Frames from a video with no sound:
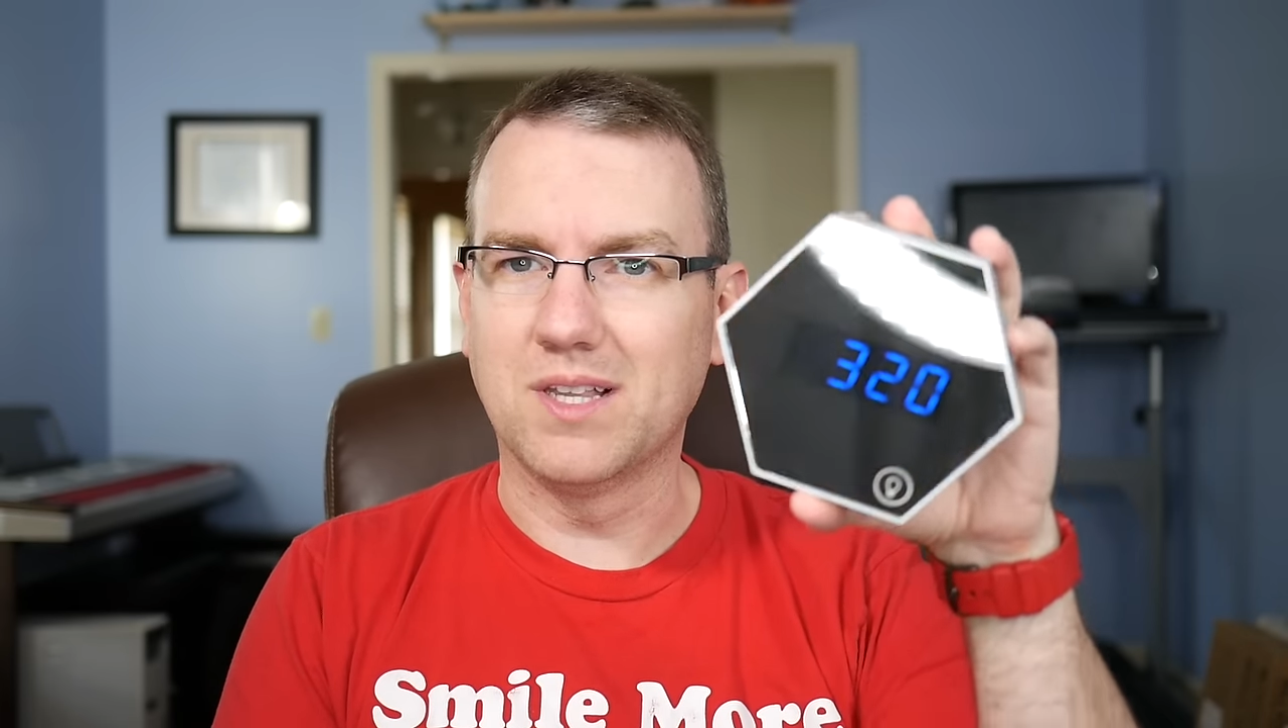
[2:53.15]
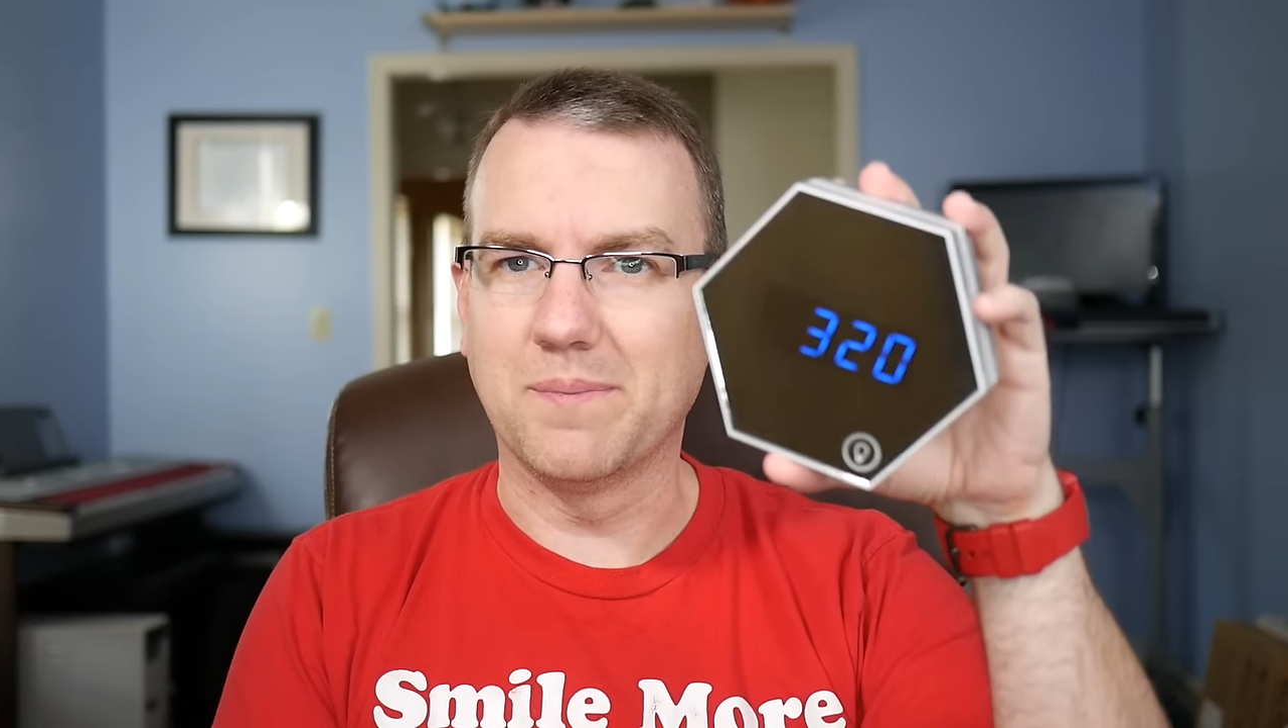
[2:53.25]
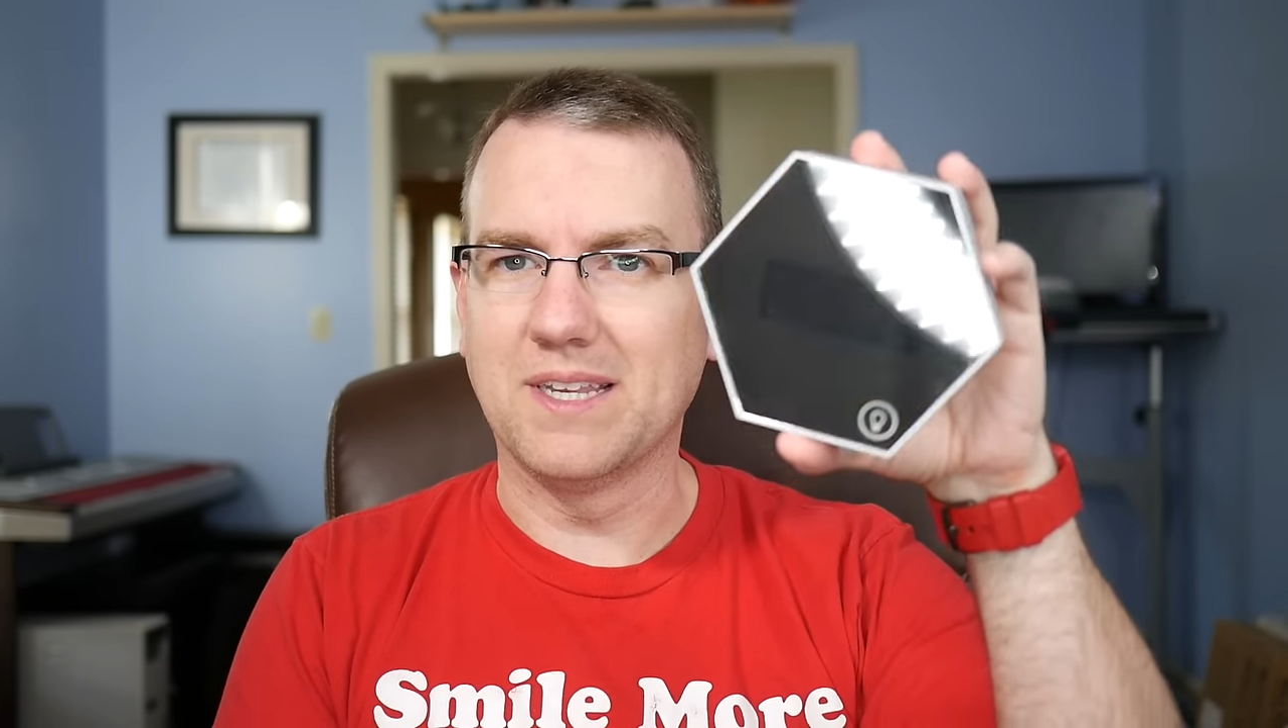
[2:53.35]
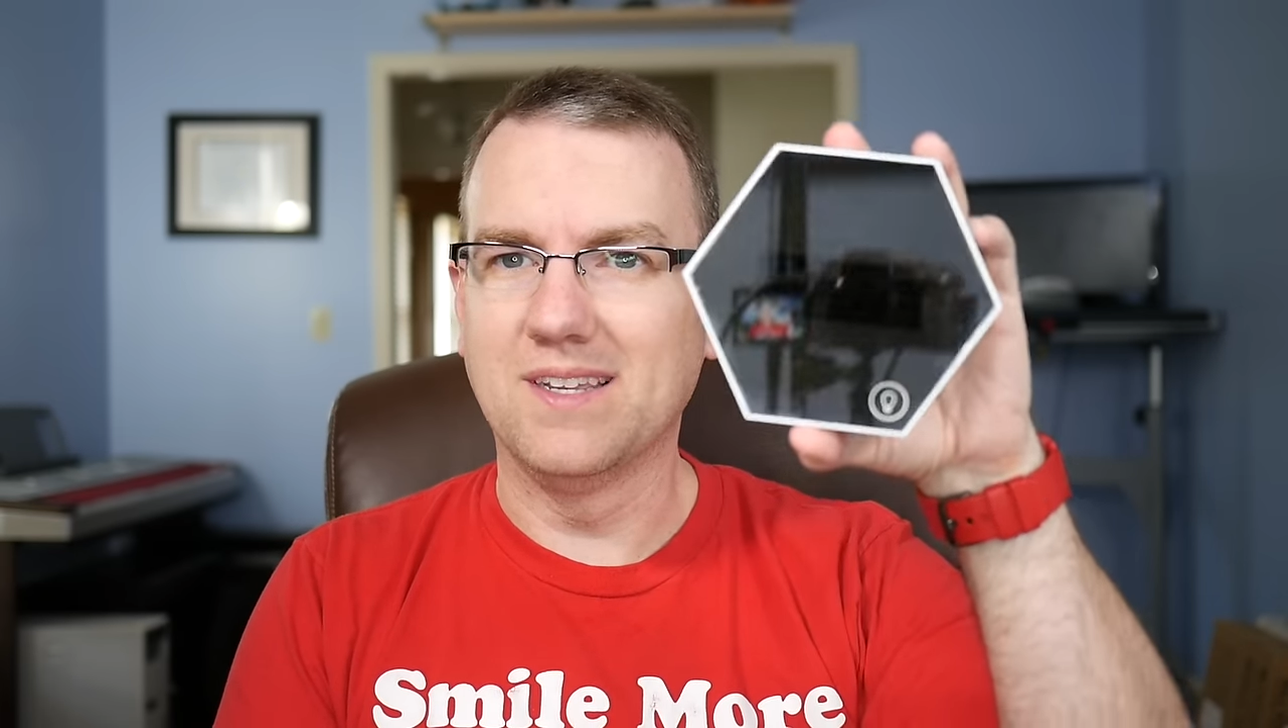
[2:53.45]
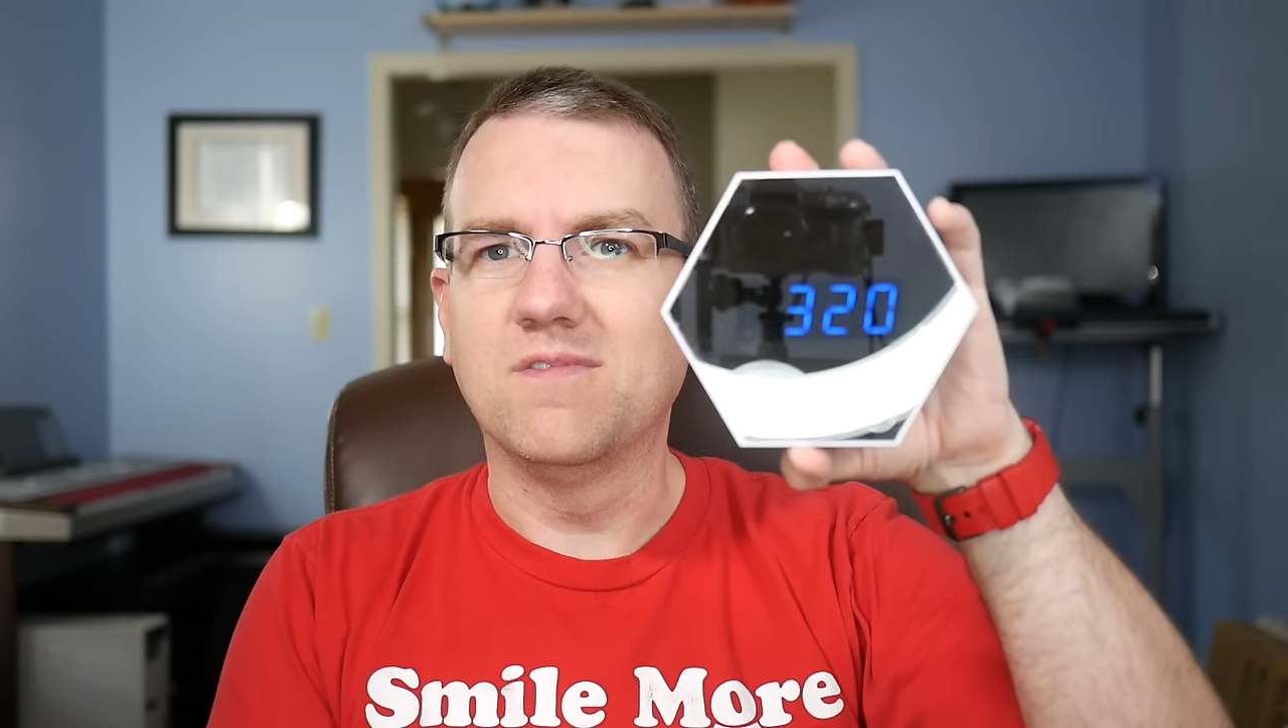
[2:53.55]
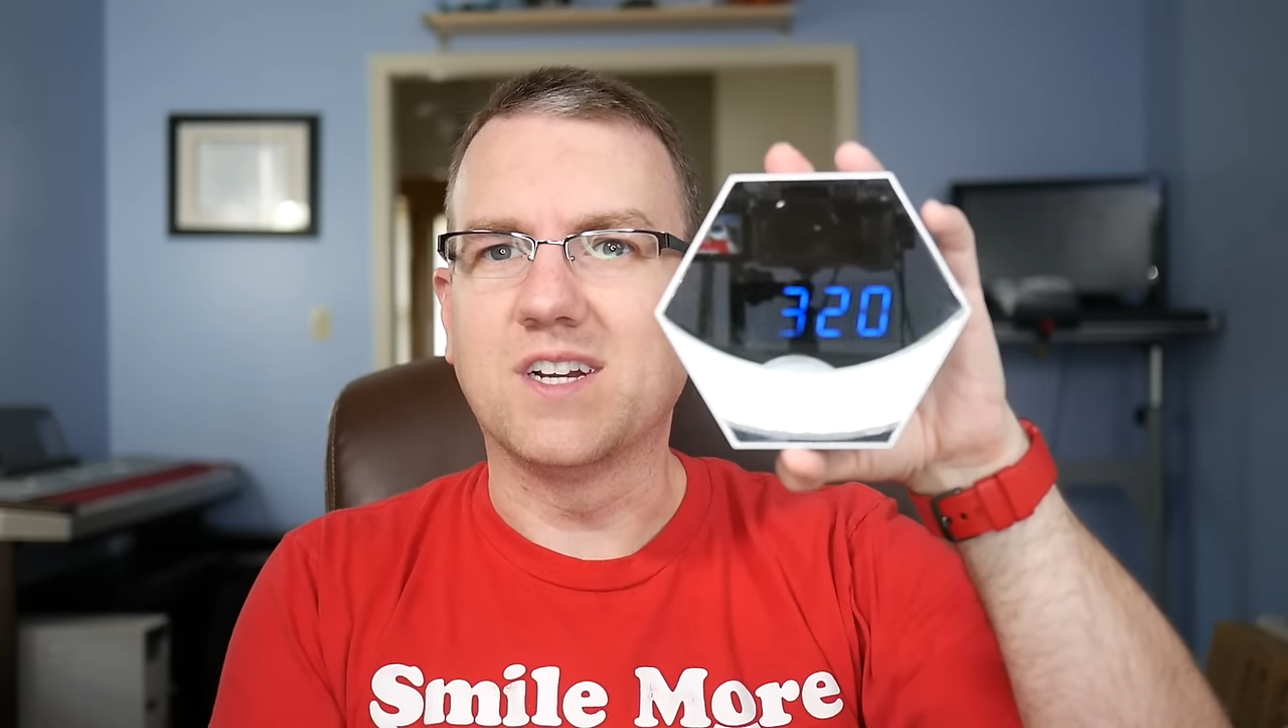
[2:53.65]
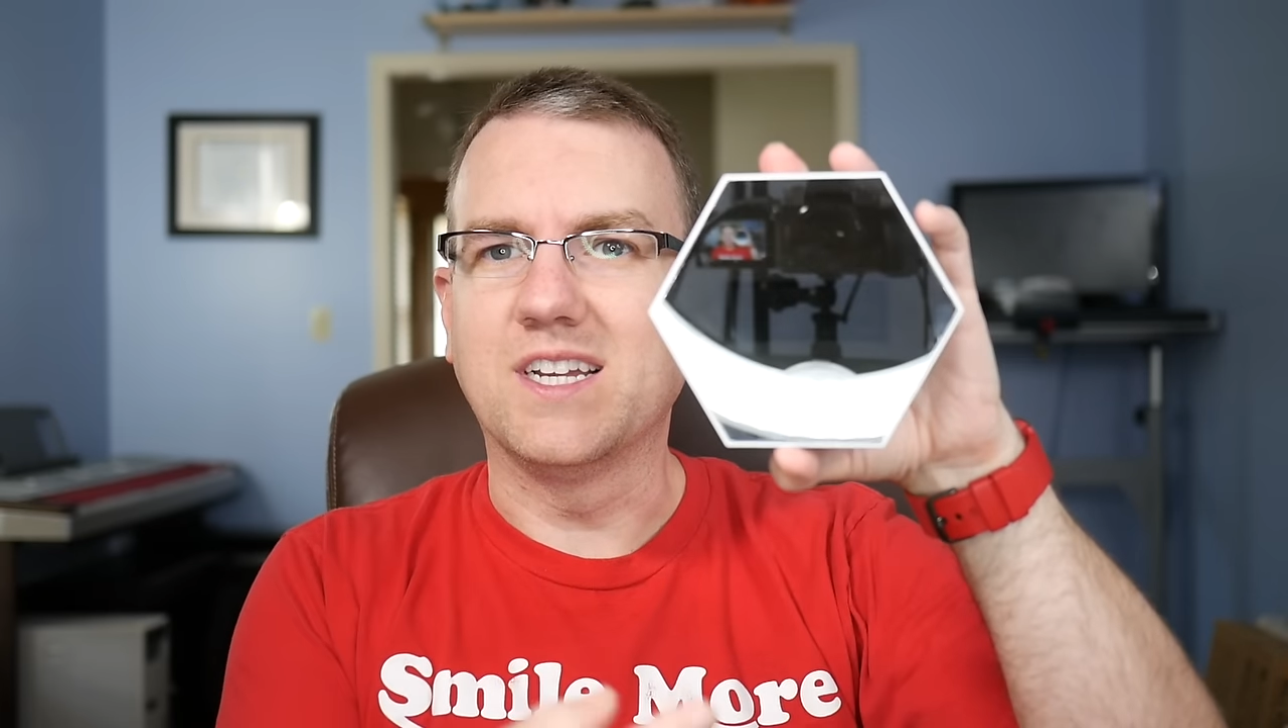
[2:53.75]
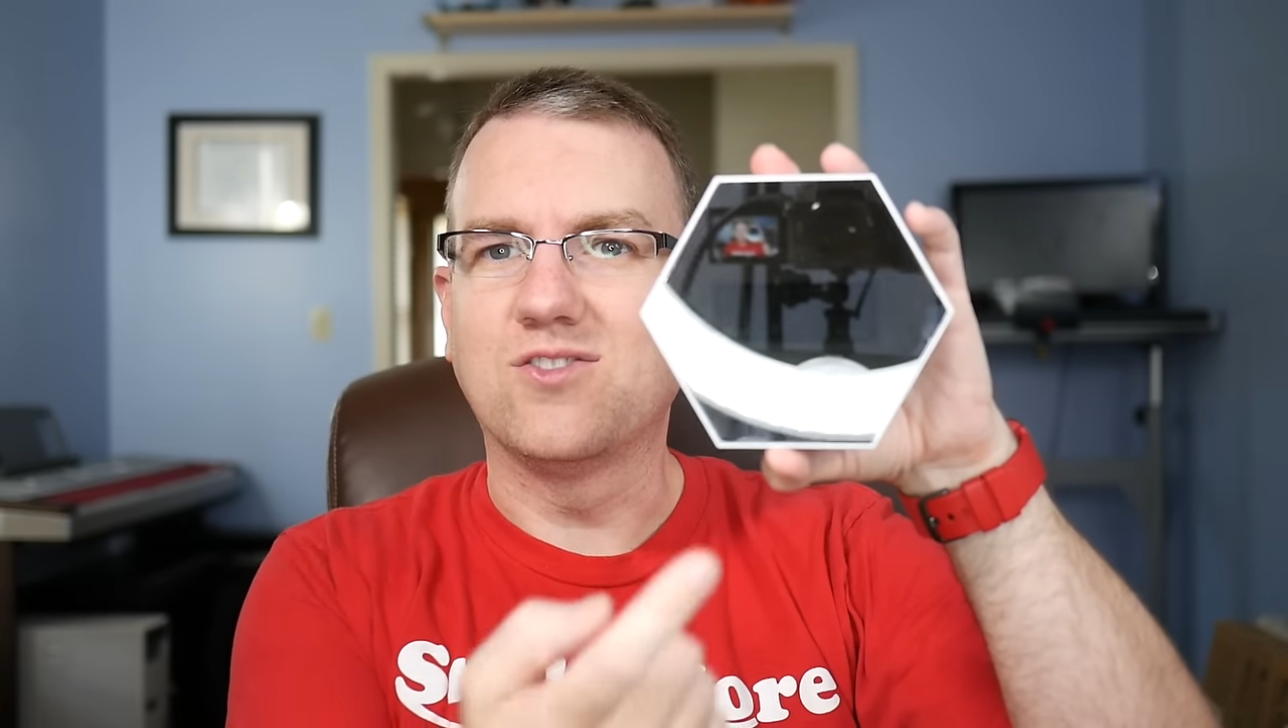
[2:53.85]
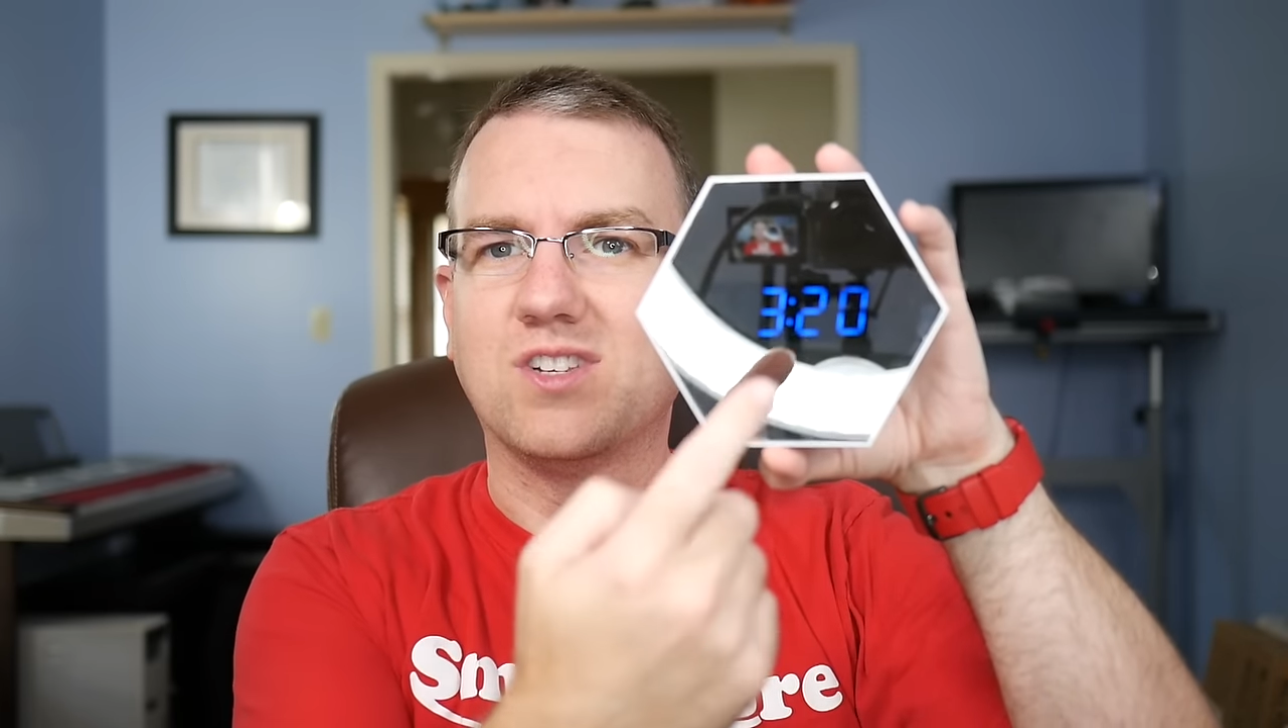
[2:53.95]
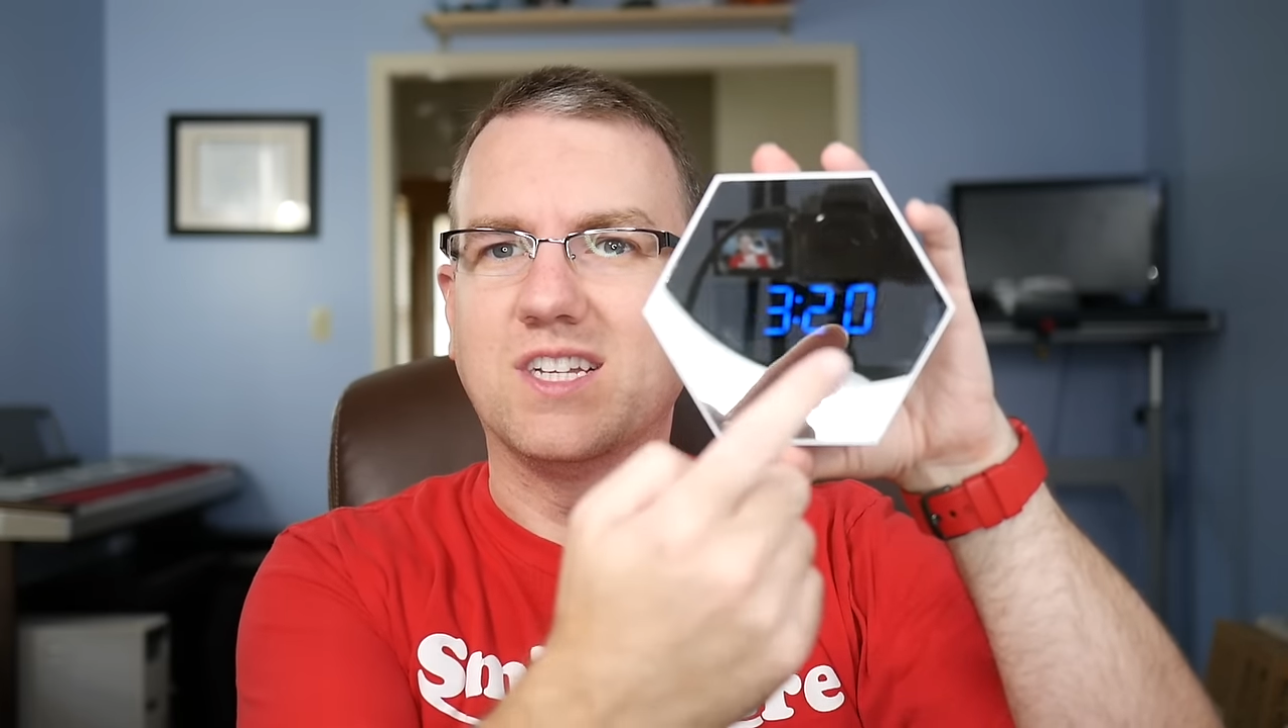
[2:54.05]
I mean, very
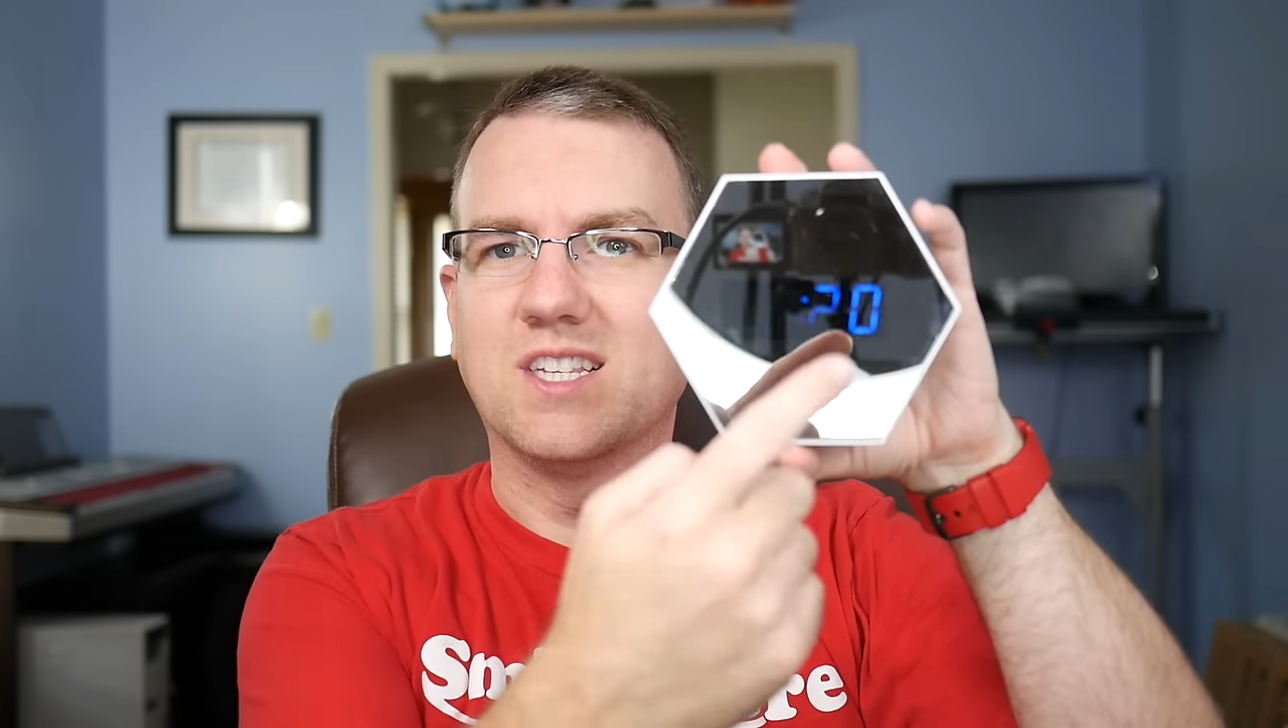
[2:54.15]
interesting.